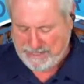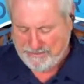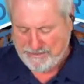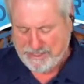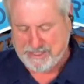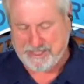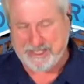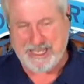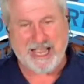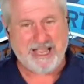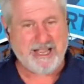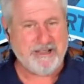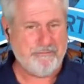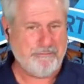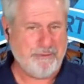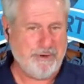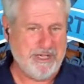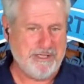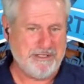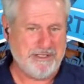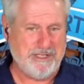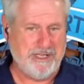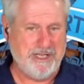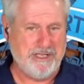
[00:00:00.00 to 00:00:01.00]
the second
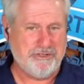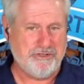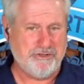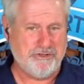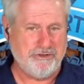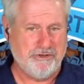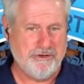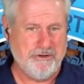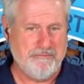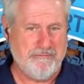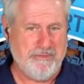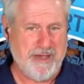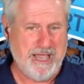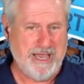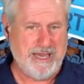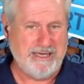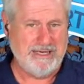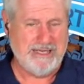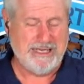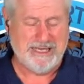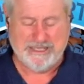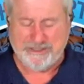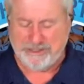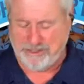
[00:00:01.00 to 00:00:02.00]
presidential debate
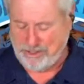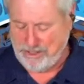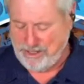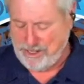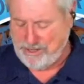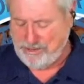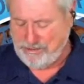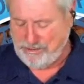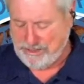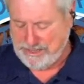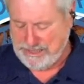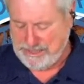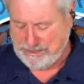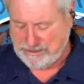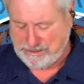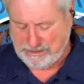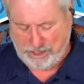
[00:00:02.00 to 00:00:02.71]
is literally